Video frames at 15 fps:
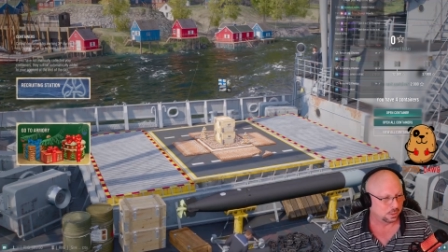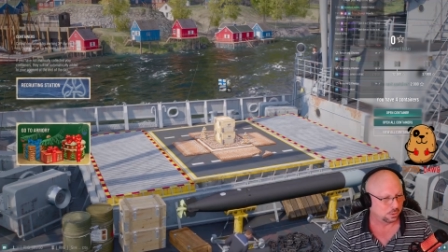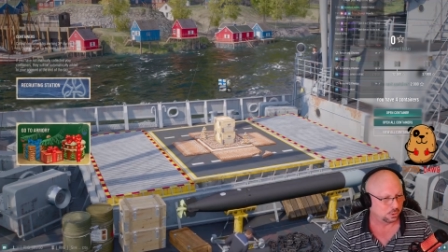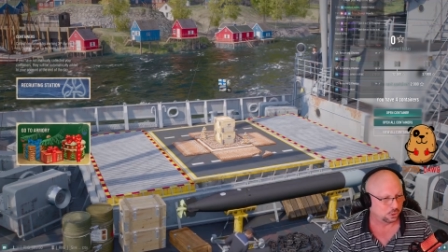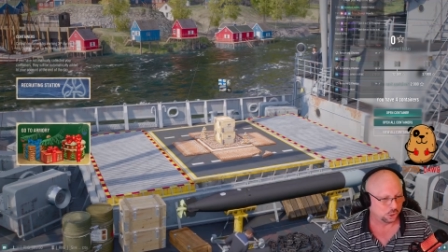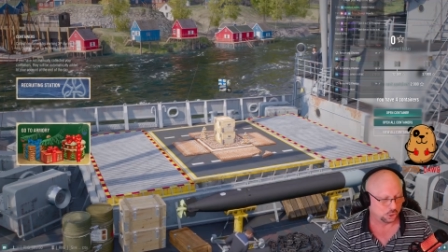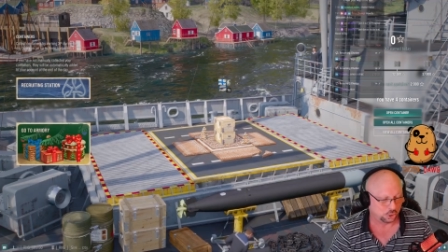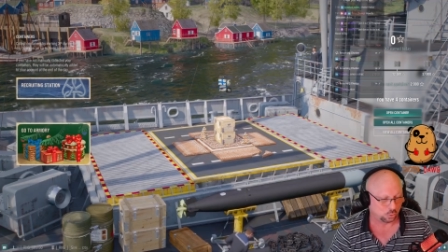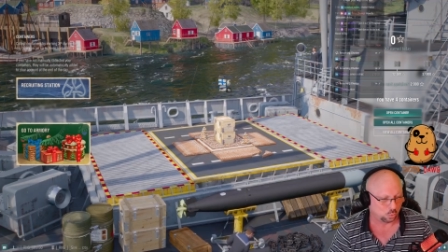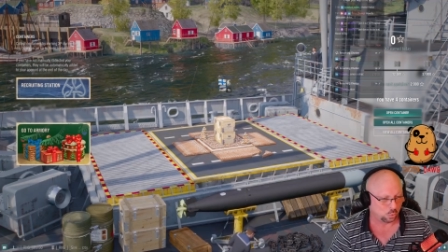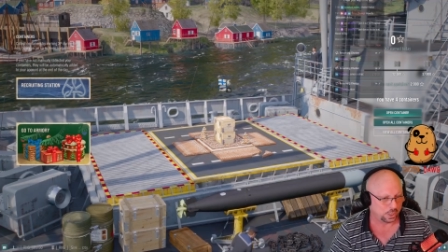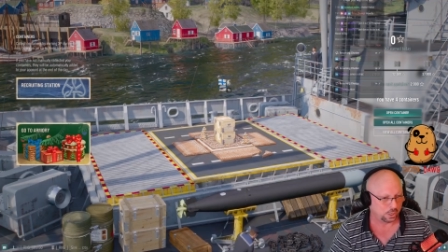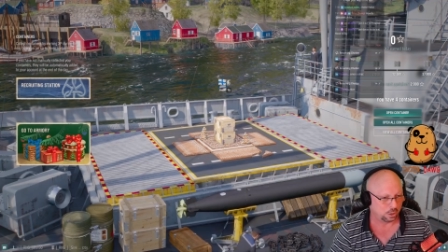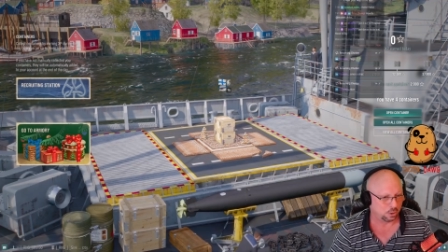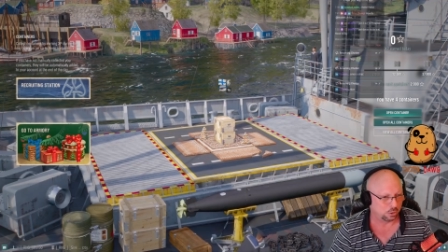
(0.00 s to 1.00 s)

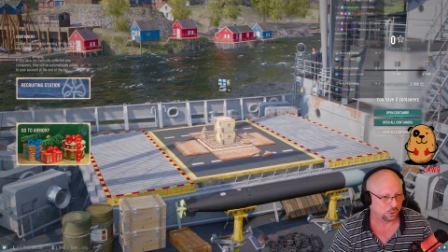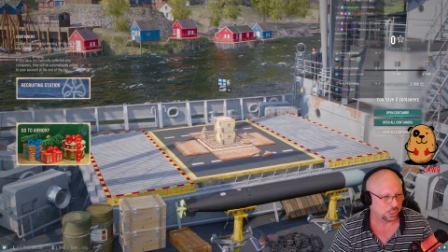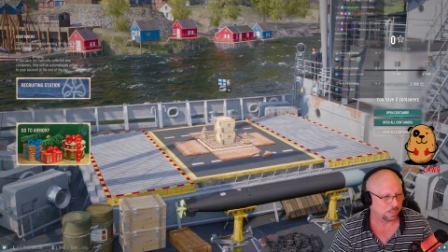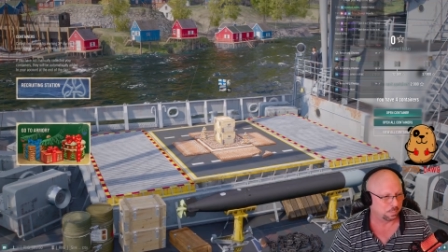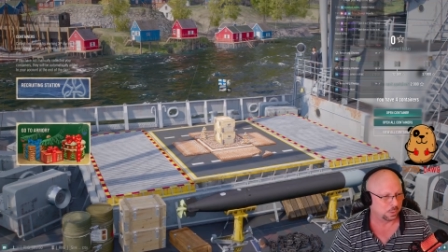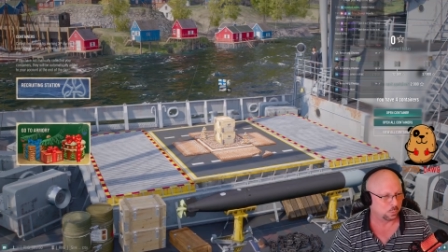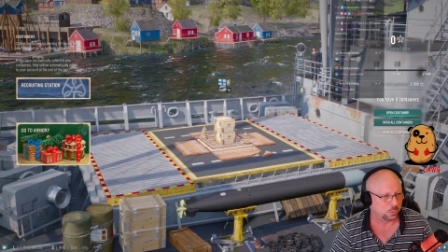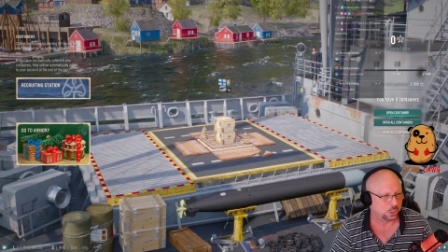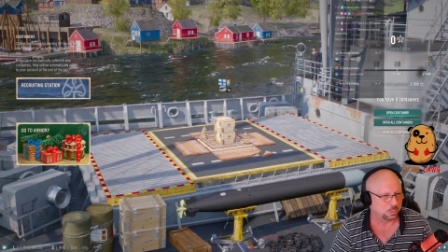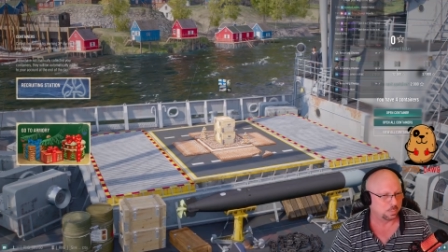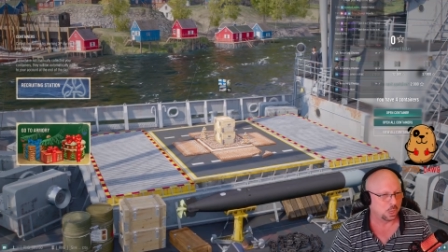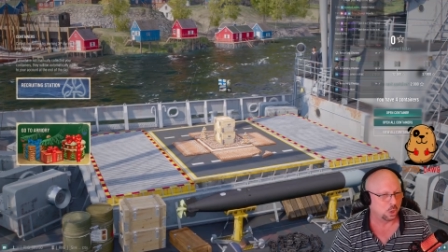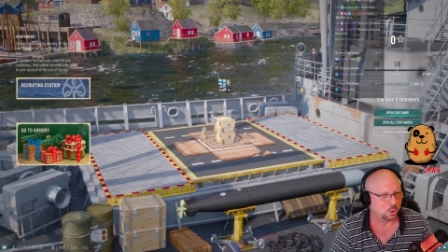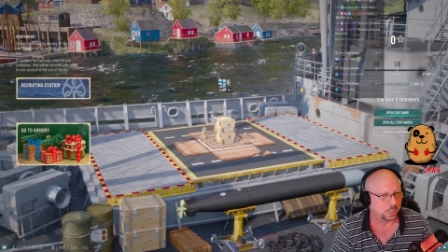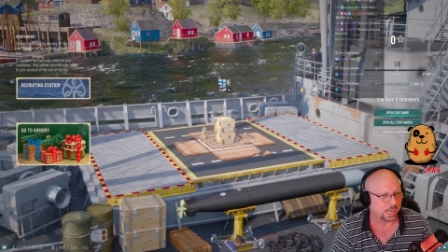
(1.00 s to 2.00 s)
destroyer or something with
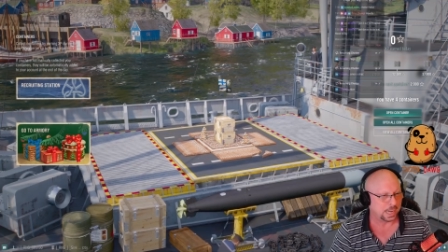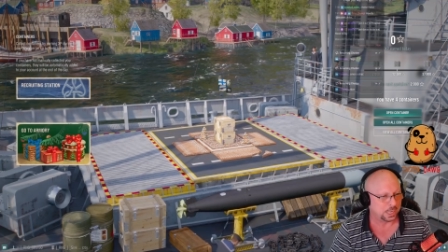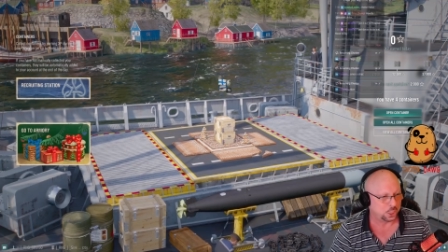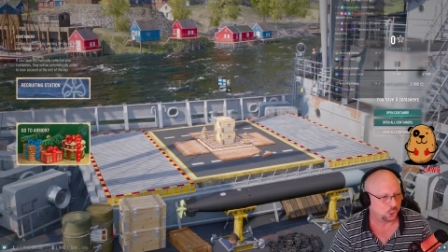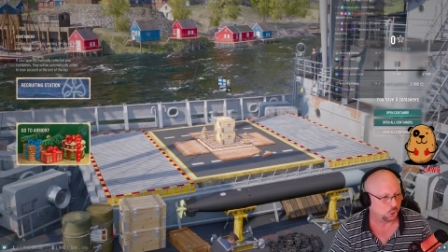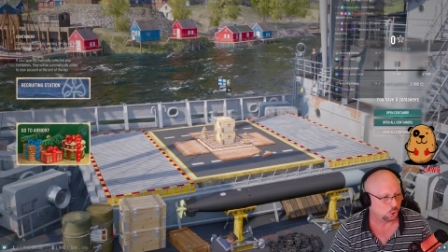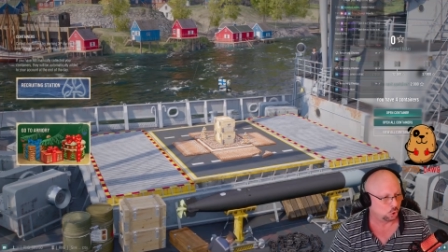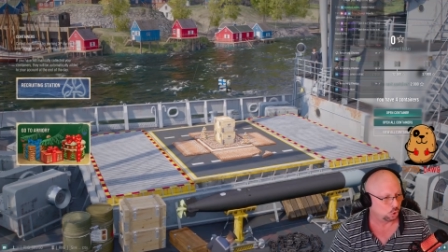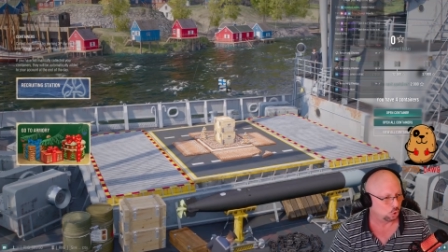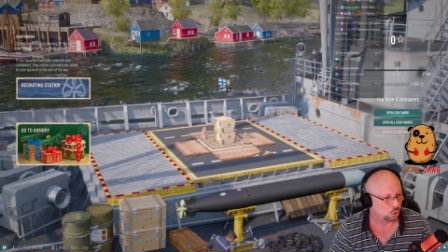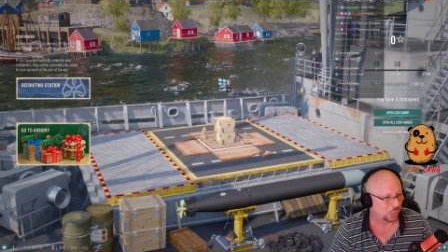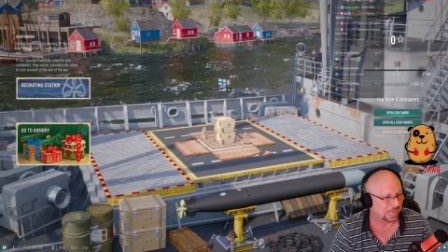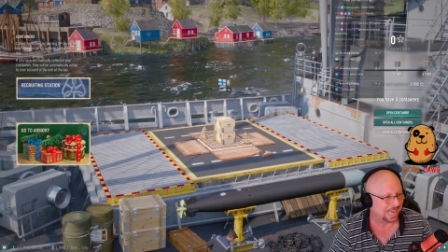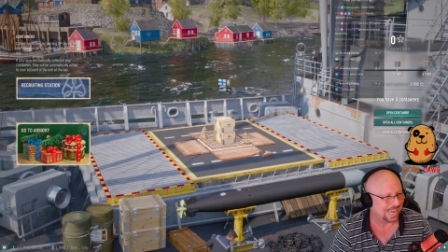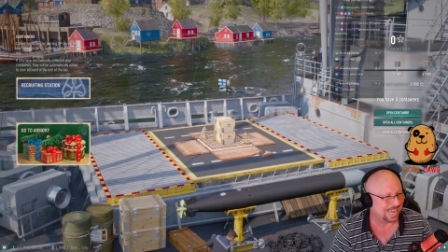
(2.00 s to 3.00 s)
smoke and you're
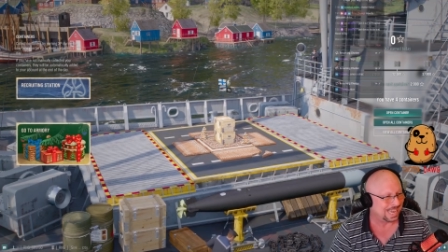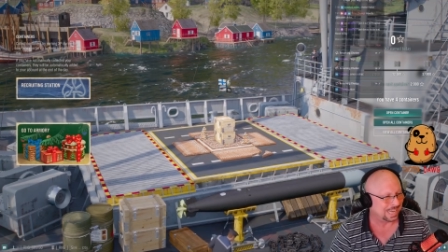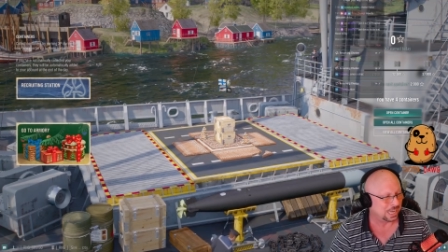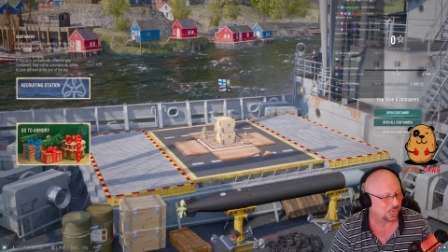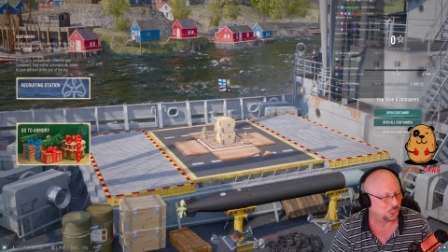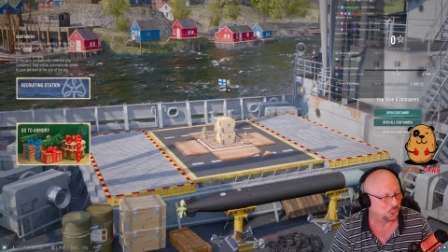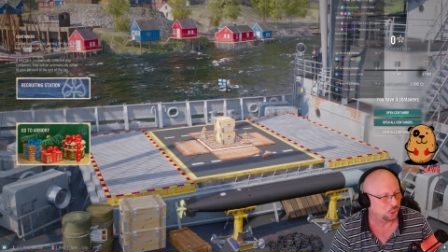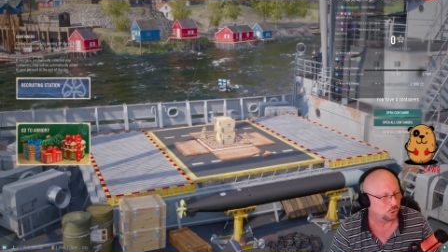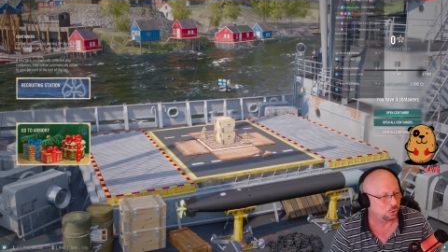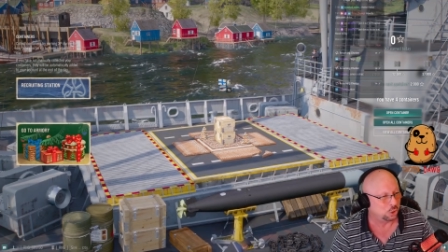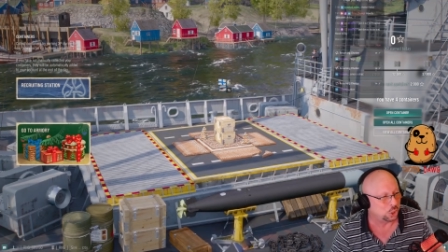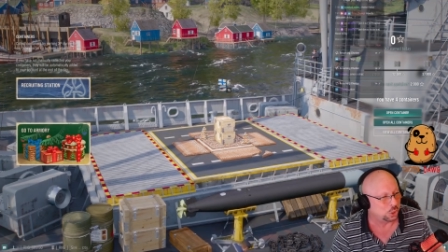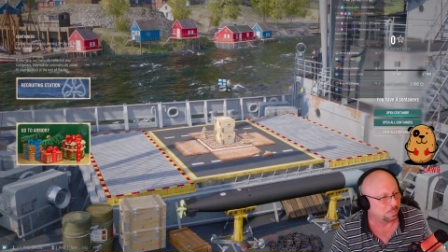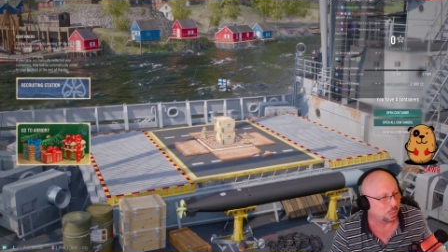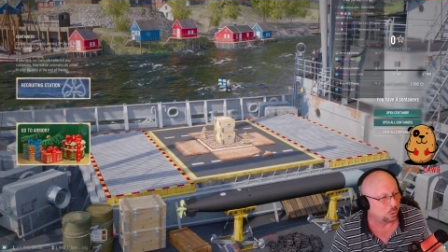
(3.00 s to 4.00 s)
laying a huge
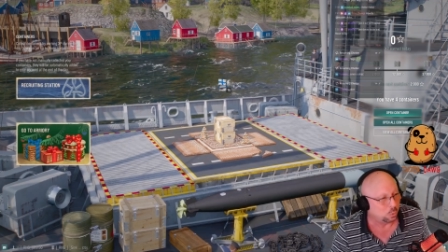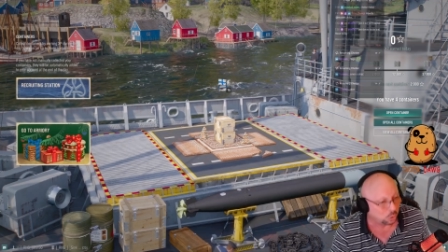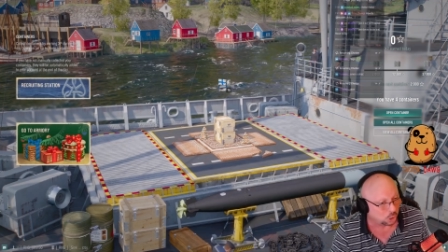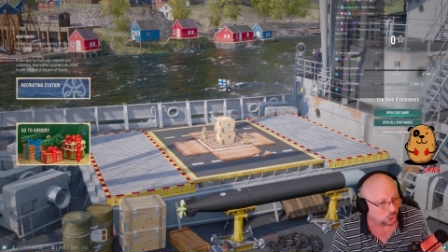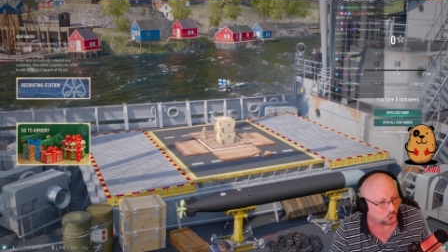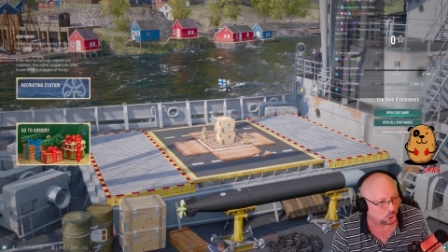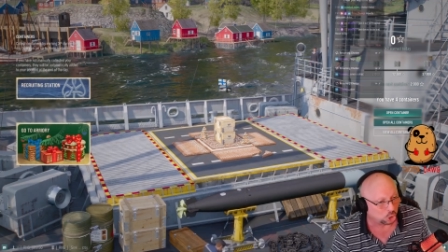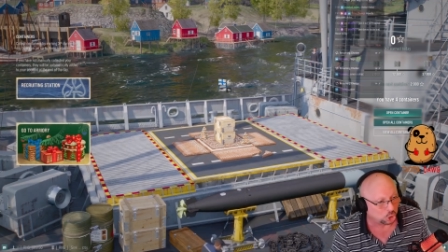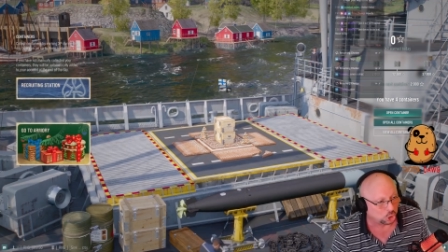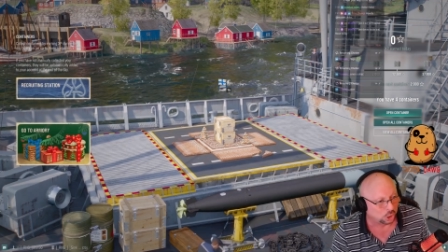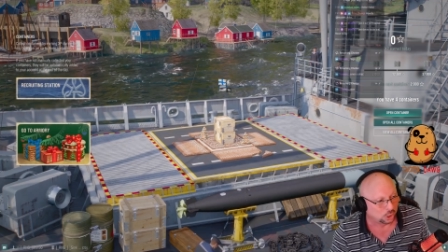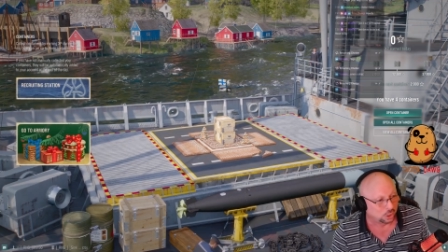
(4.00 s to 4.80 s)
smoke curtain